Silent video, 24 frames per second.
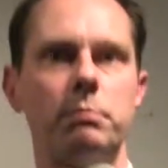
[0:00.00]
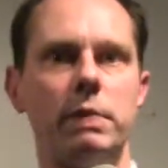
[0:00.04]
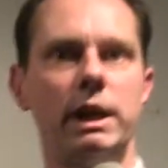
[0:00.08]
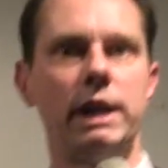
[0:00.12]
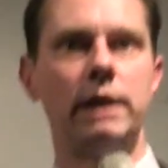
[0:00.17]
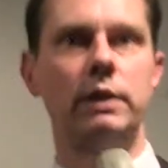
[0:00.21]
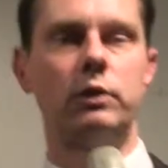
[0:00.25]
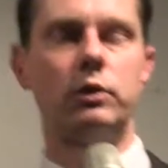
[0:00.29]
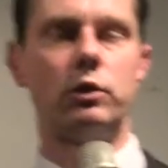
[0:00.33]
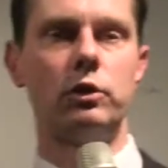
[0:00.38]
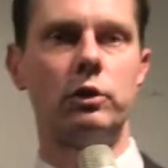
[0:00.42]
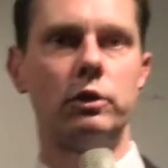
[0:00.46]

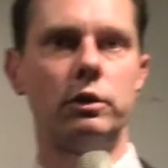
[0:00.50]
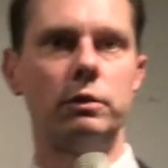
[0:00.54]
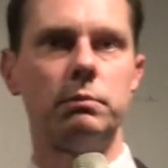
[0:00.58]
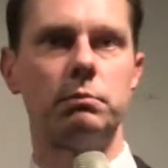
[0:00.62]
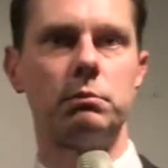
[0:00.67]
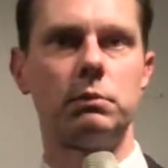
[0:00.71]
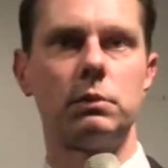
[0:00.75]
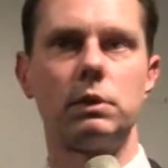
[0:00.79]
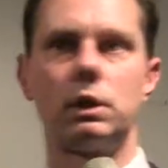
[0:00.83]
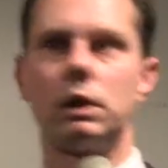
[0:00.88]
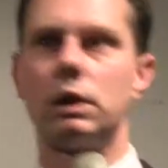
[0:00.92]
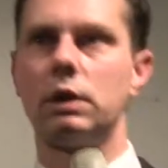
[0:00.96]
painter,
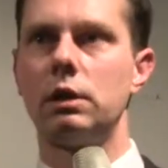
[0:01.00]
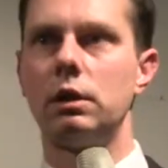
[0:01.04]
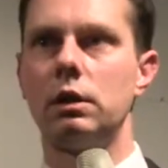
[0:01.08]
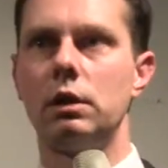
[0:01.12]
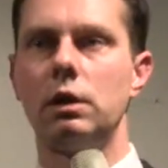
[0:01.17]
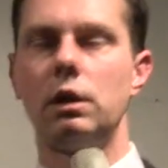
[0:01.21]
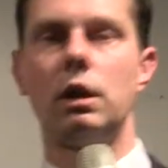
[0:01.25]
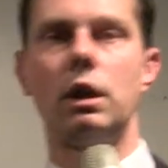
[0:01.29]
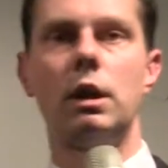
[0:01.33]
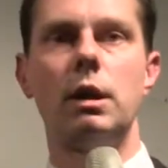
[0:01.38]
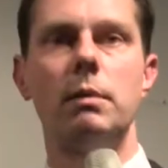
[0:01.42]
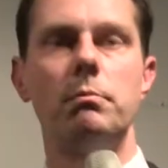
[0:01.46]

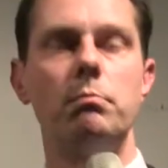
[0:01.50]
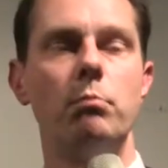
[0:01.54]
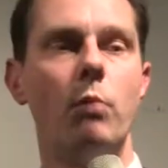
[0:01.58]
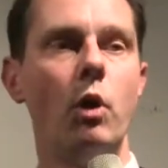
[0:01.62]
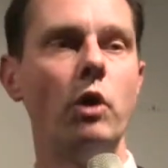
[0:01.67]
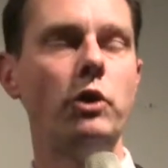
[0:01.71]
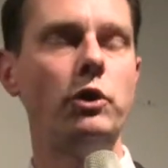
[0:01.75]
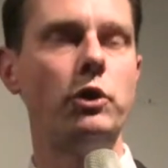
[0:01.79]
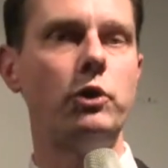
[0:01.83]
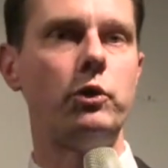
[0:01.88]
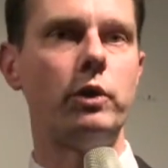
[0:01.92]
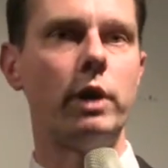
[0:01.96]

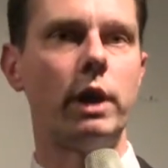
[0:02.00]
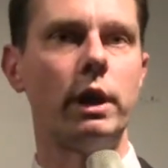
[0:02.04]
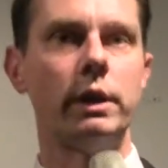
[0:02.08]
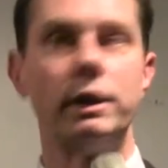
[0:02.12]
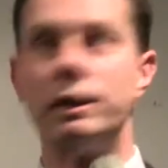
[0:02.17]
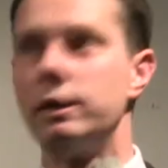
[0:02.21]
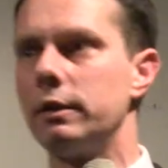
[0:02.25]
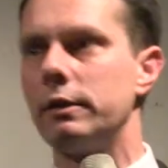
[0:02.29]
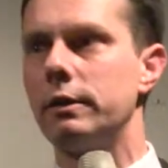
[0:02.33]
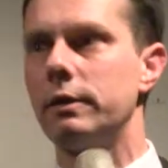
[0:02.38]
Mondrian,